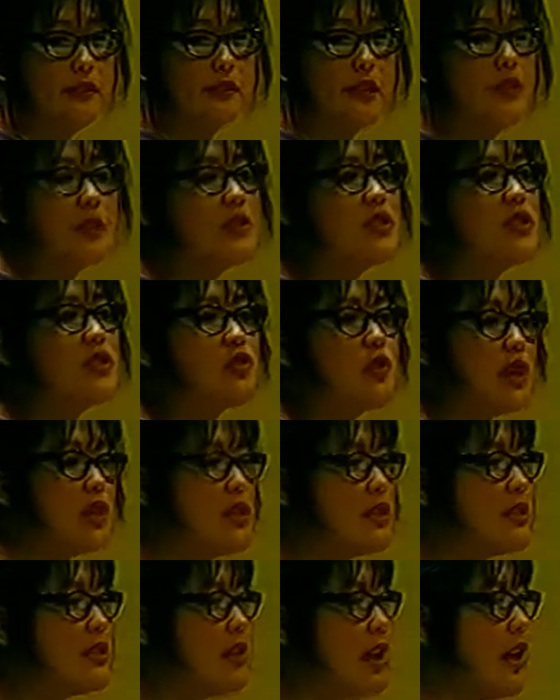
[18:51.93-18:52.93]
It was the
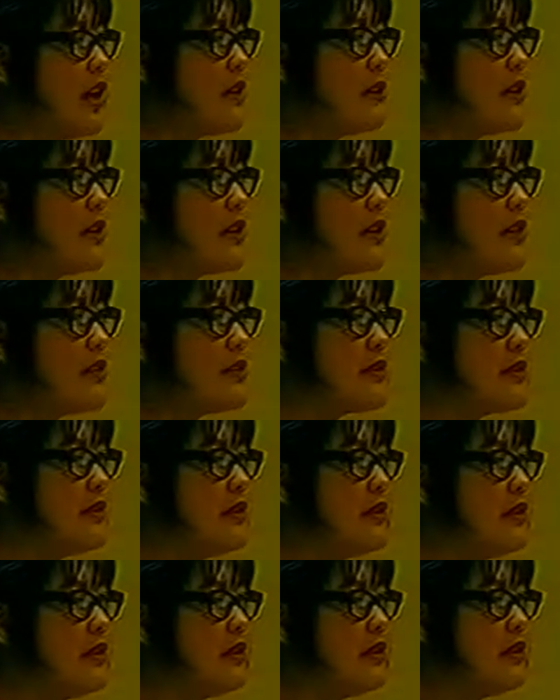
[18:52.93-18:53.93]
strangest thing, because
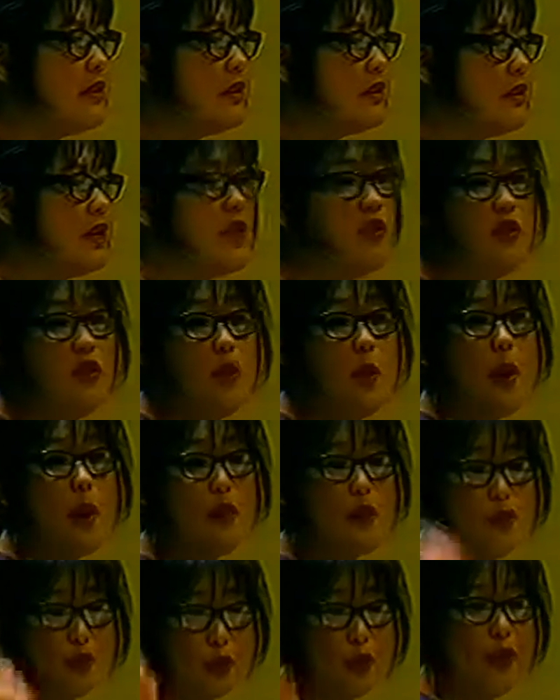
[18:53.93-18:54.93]
even though I
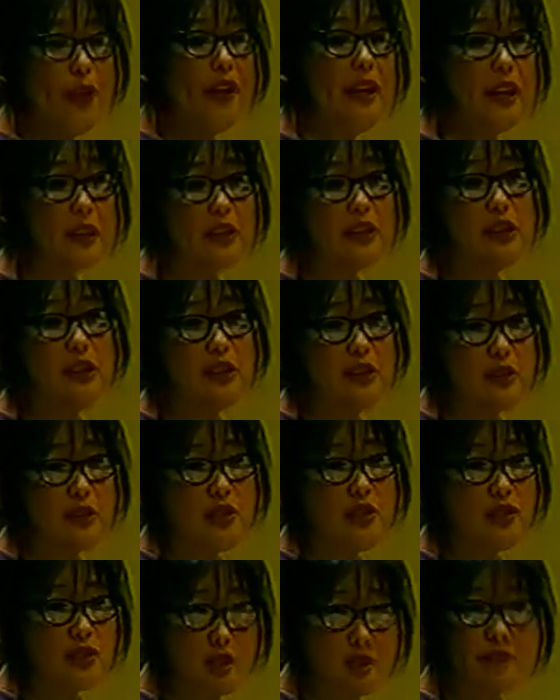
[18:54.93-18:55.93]
was Oriental and
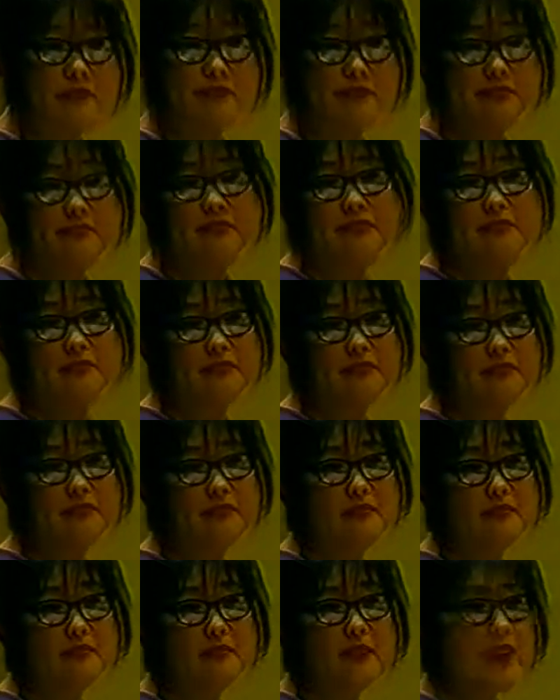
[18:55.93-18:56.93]
Christian,
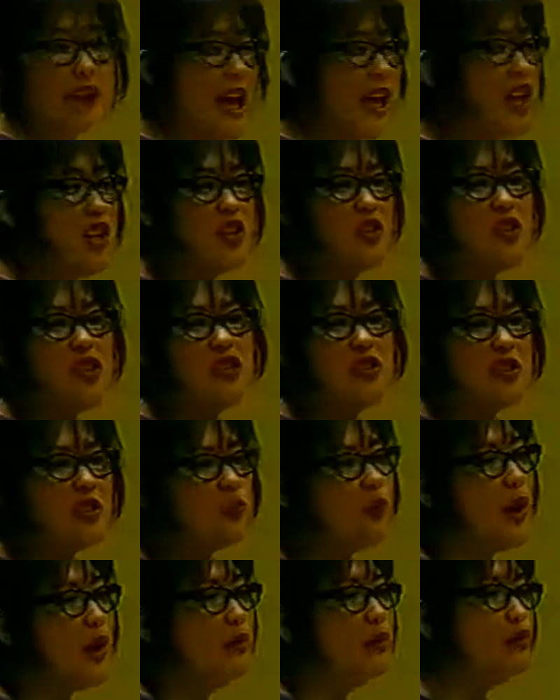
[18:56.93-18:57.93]
the energy just
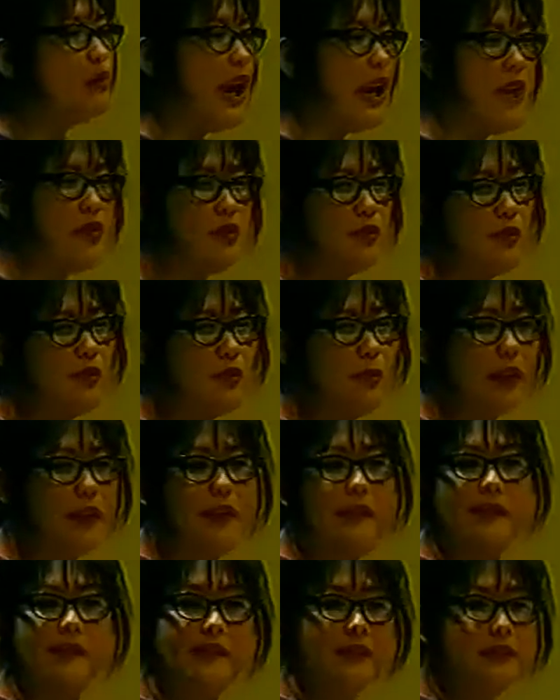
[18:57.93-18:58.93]
went right through
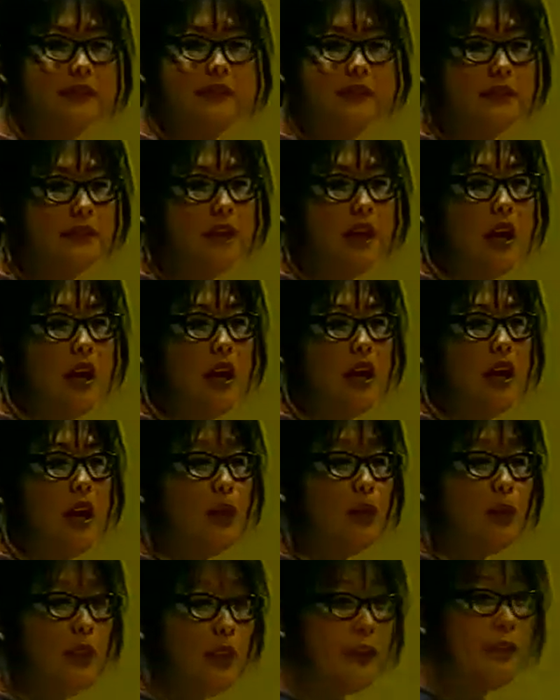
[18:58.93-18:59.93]
me. I
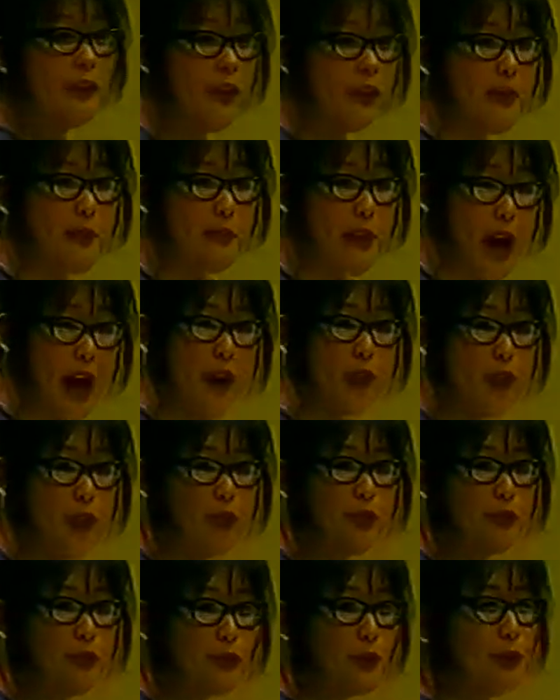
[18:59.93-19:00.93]
really felt the power
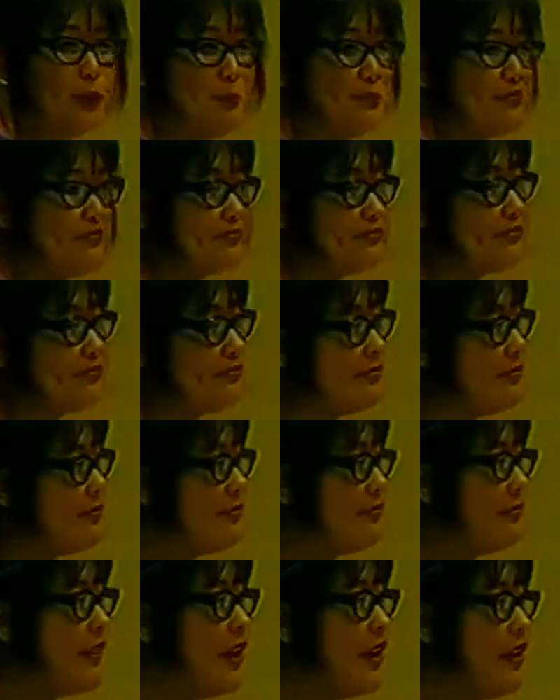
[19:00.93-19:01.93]
of the room.
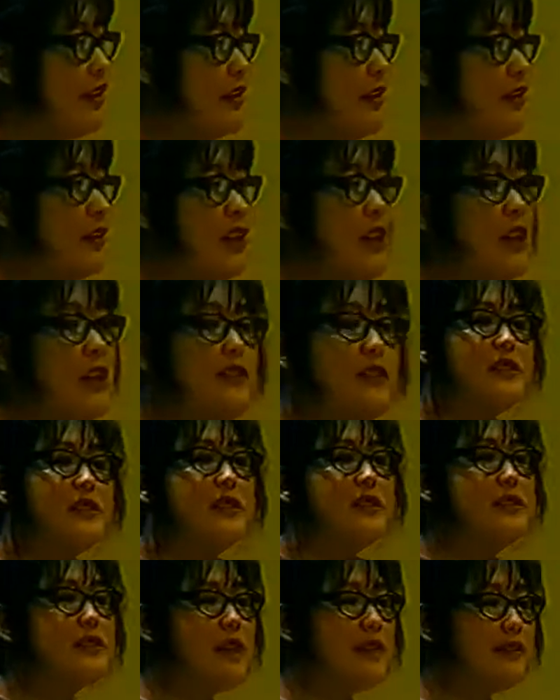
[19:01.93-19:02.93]
And
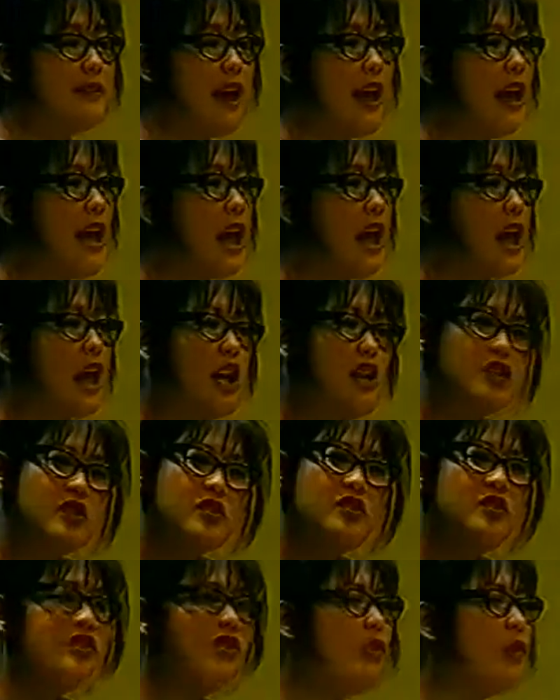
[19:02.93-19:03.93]
since that day, I
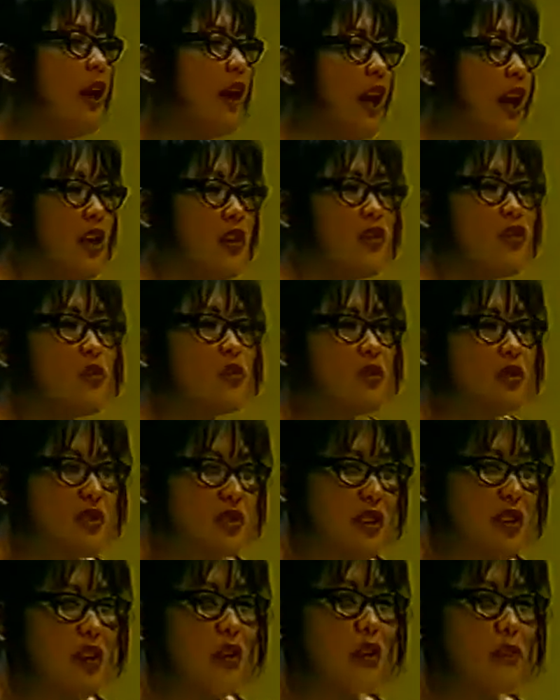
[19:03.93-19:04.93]
just knew I had a Jewish
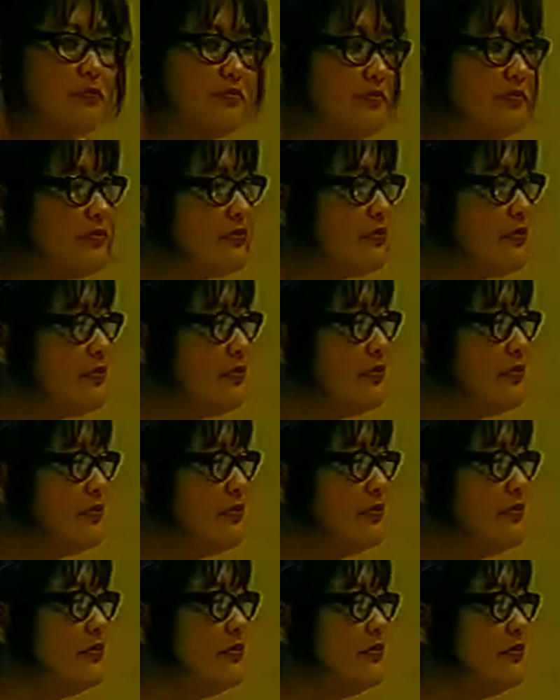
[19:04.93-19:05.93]
soul.
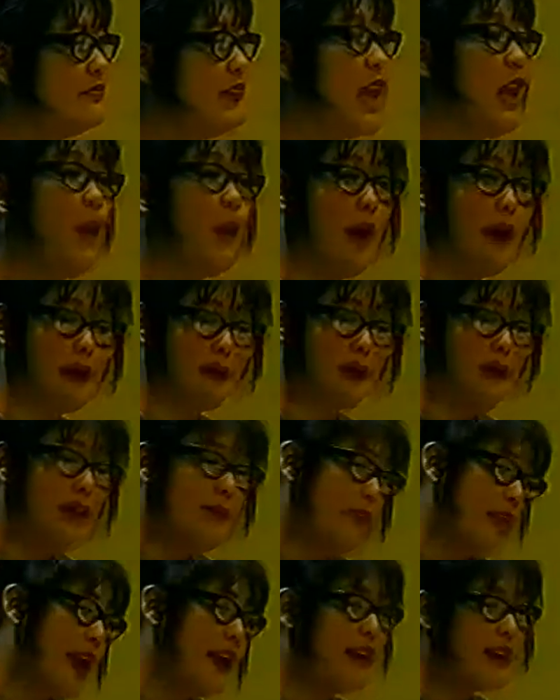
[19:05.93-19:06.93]
Anyway,
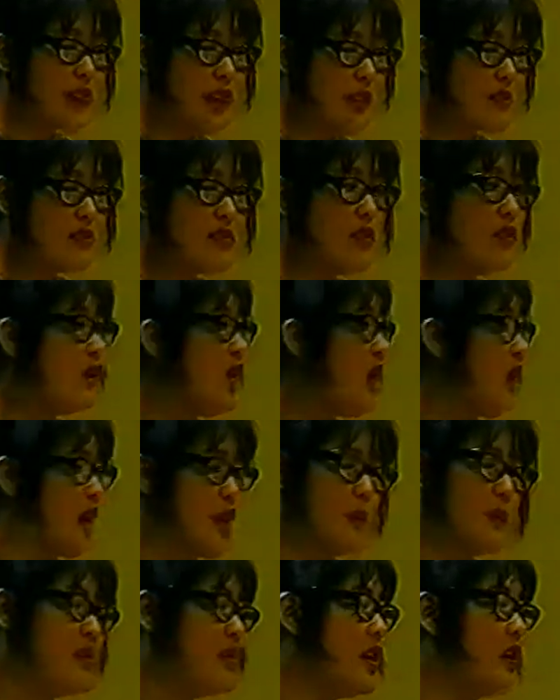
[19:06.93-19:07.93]
back in high school,
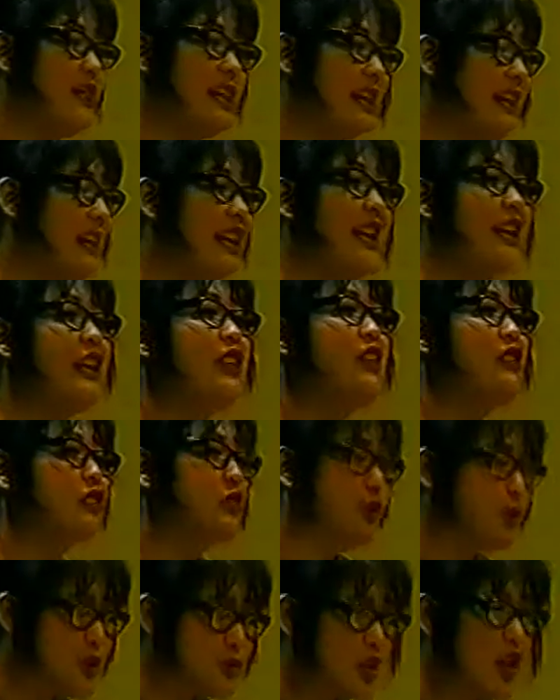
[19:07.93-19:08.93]
I was the only kid in the
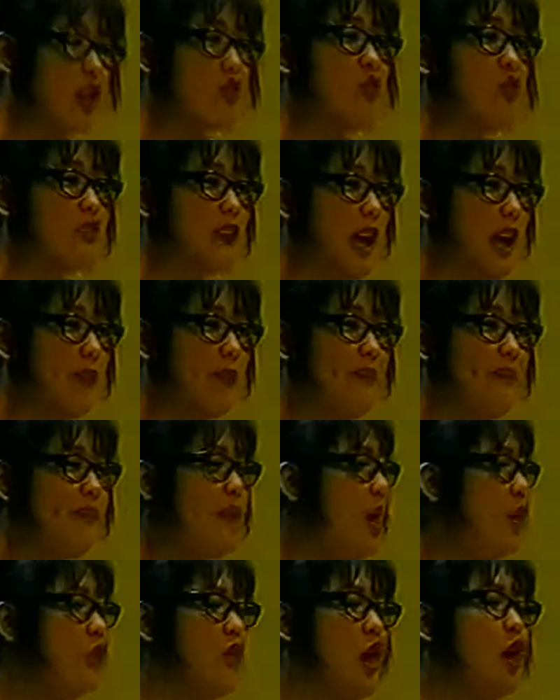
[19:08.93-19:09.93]
Jewish culture club.
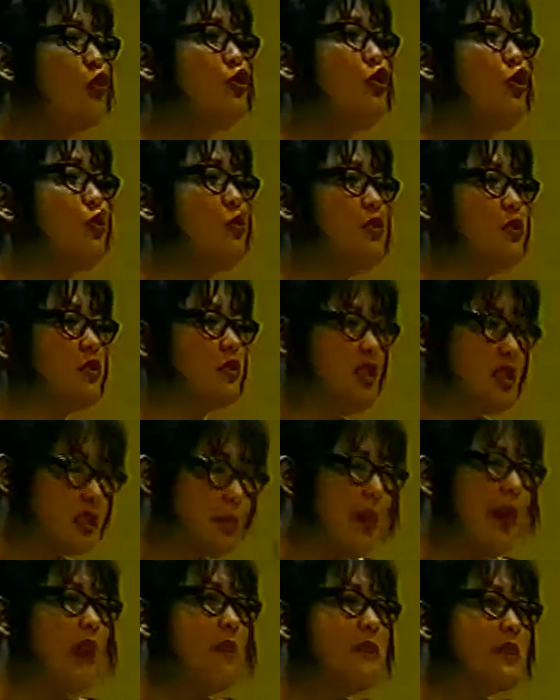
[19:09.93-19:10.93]
No Jews, just
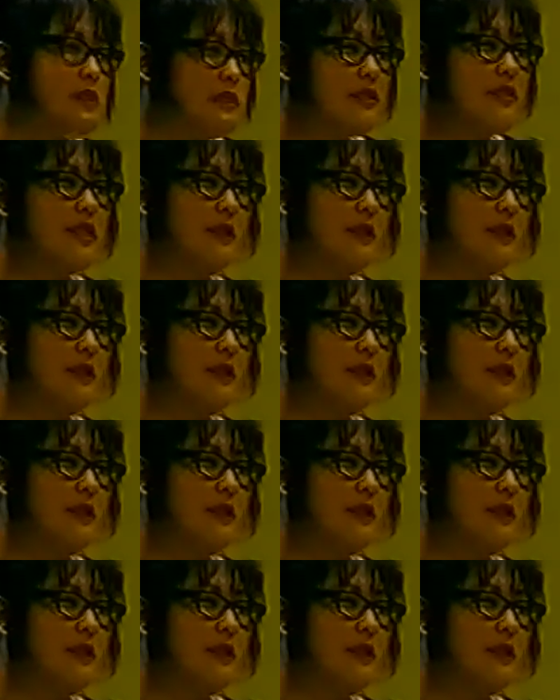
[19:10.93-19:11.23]
me and Mrs.